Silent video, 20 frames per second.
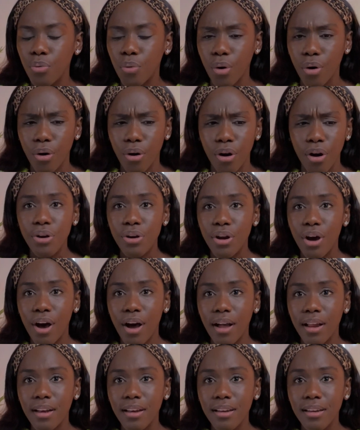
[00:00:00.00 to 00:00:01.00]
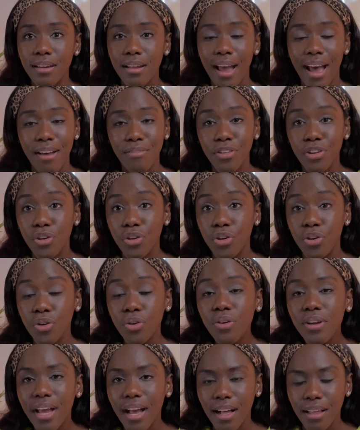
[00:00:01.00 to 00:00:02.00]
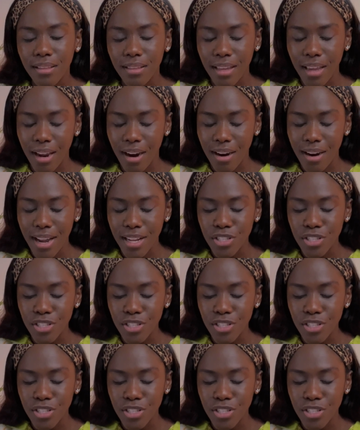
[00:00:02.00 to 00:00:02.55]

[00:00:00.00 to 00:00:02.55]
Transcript: or not having good healthcare.